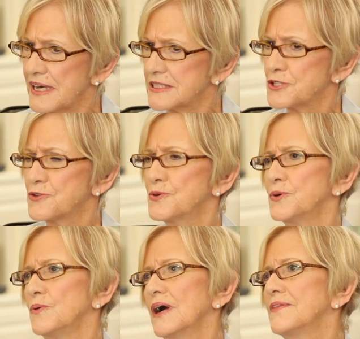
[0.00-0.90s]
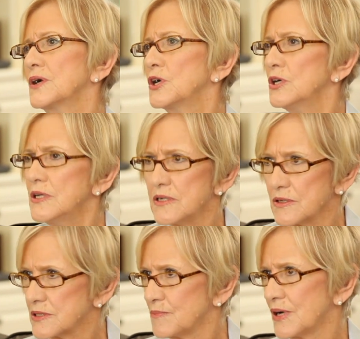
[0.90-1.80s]
that's true, and the good
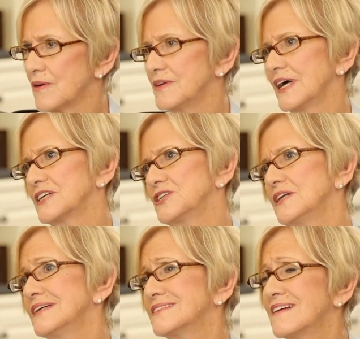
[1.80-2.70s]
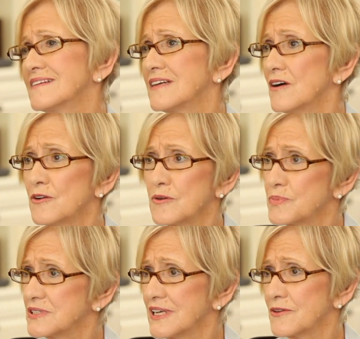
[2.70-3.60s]
news about addiction is that it's 100%